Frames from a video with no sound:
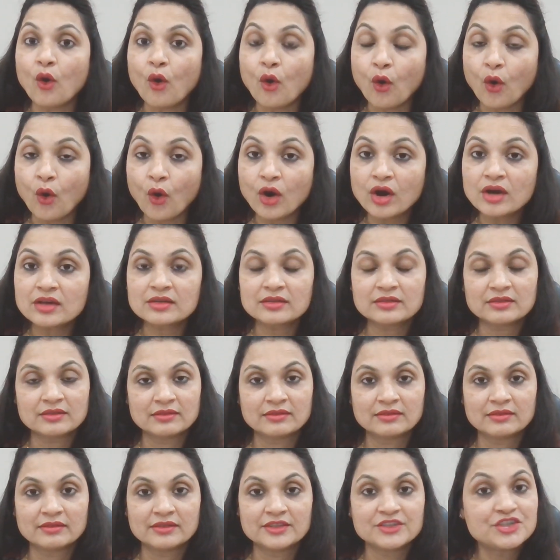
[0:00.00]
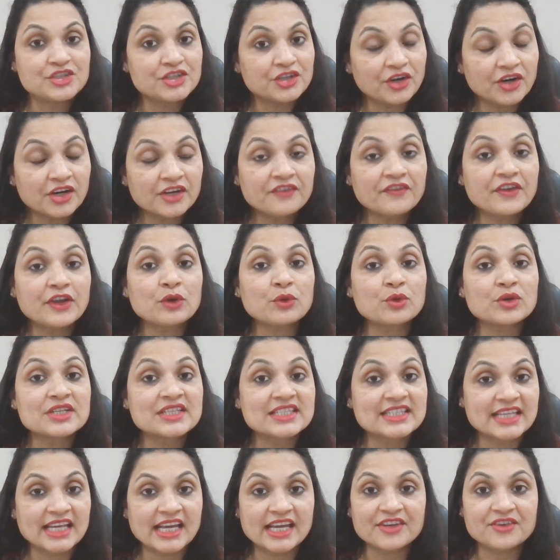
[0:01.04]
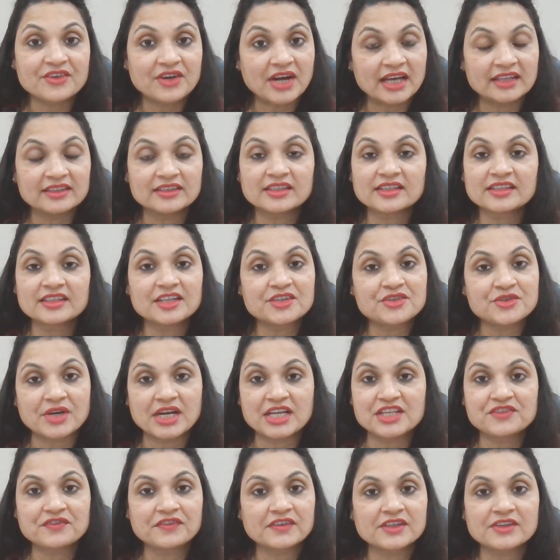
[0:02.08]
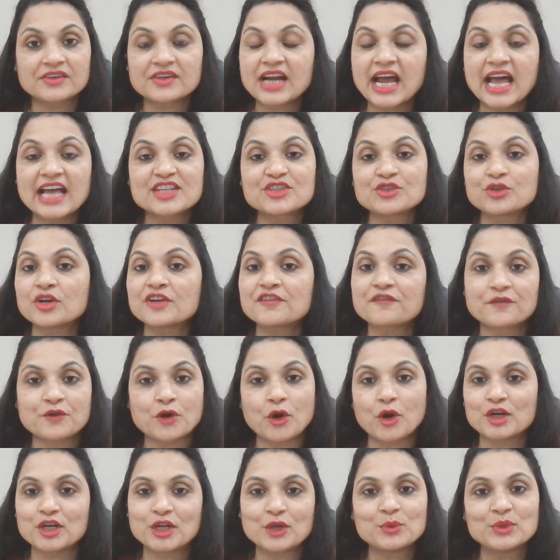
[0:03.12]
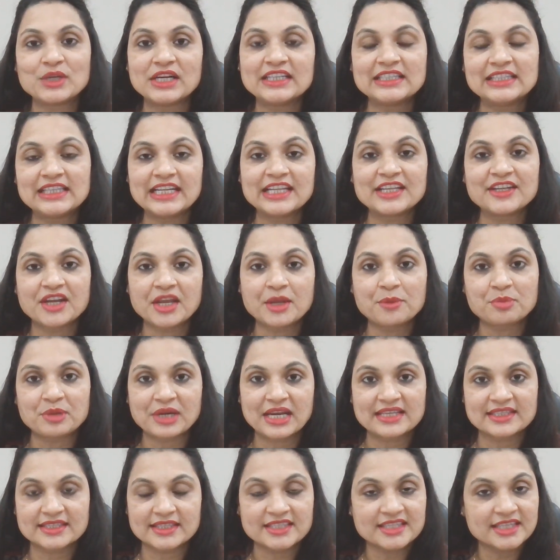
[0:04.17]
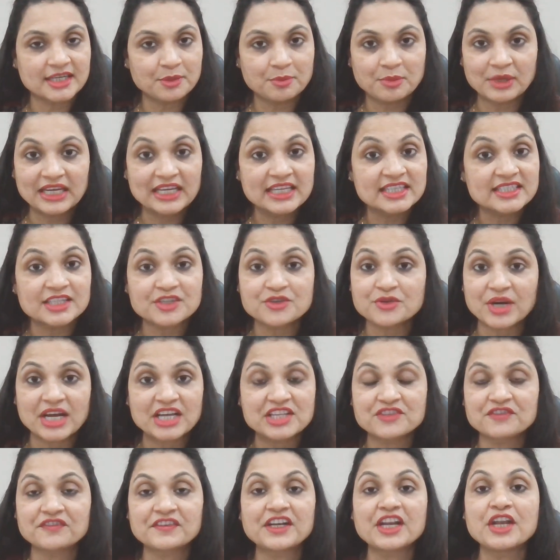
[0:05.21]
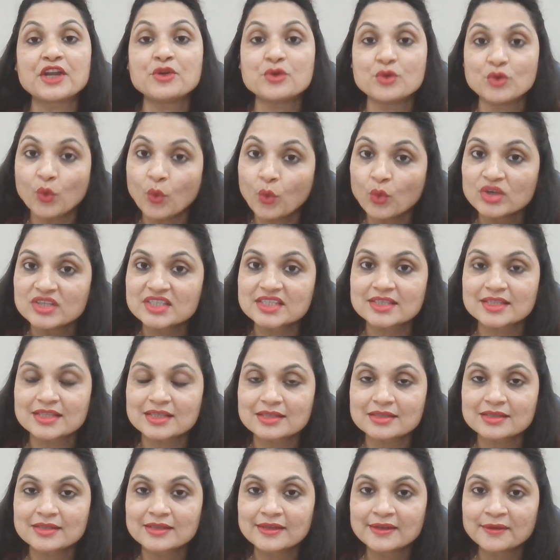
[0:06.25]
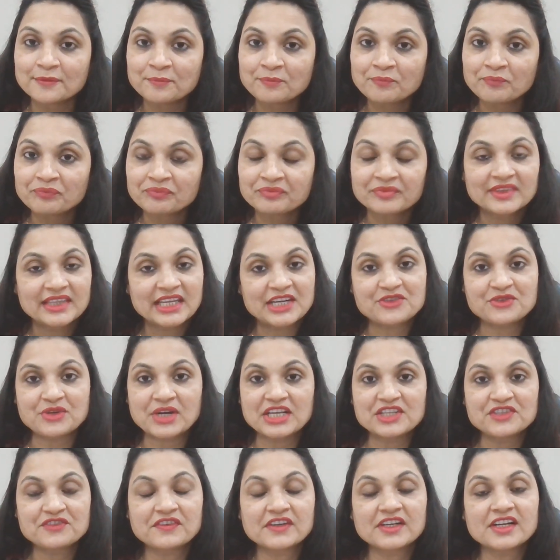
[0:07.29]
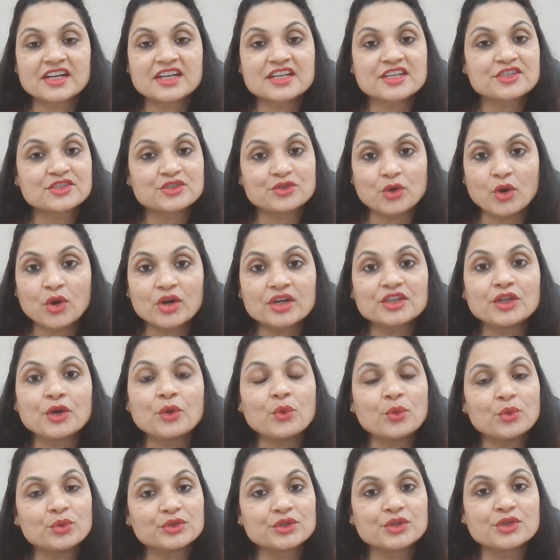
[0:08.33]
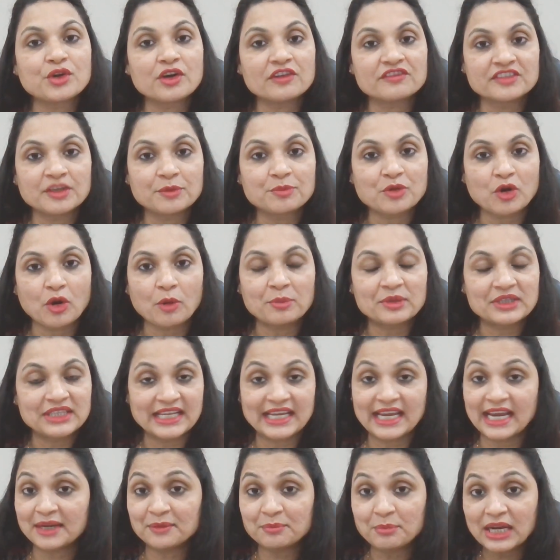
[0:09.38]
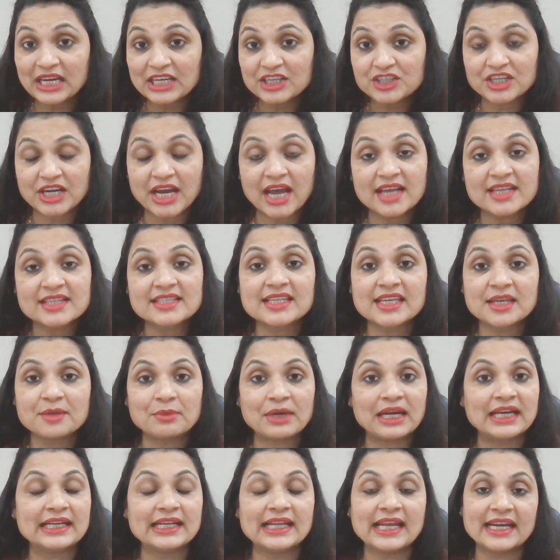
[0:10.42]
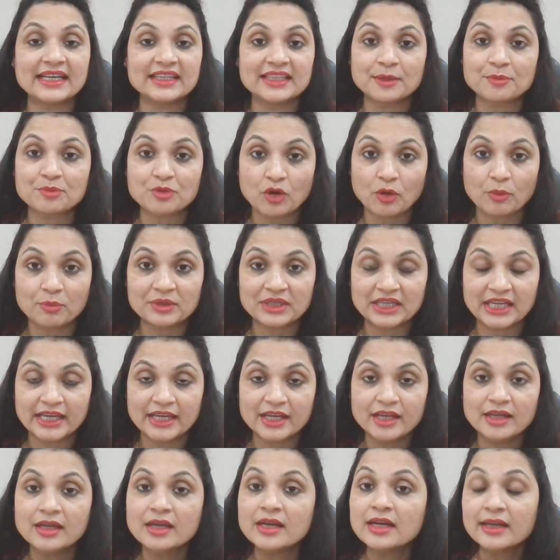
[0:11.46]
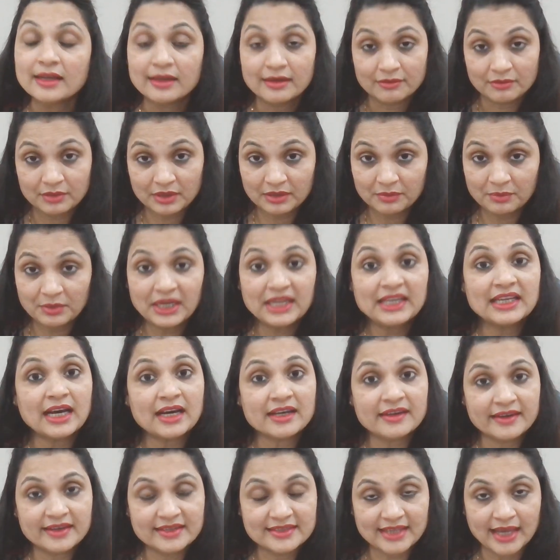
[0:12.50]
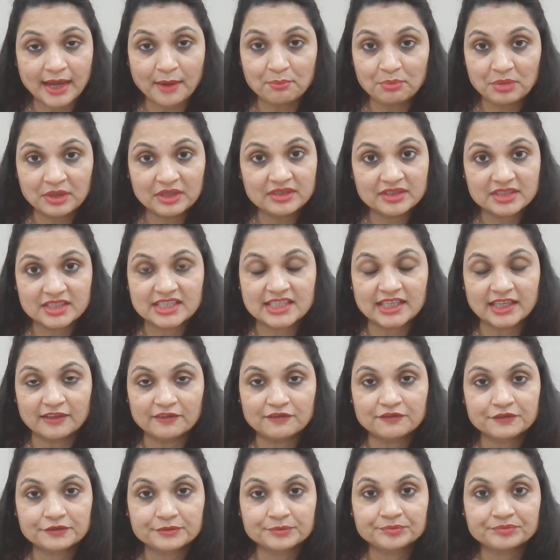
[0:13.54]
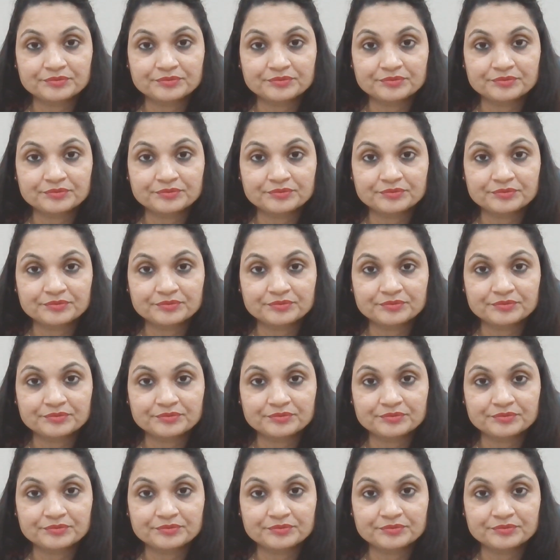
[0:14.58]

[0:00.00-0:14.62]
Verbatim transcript: or sure, we could say rather the transferor has not fraudulently represented, because the transferee knows the transferor is not the owner of the property, and by chance he might get the property. In our example itself,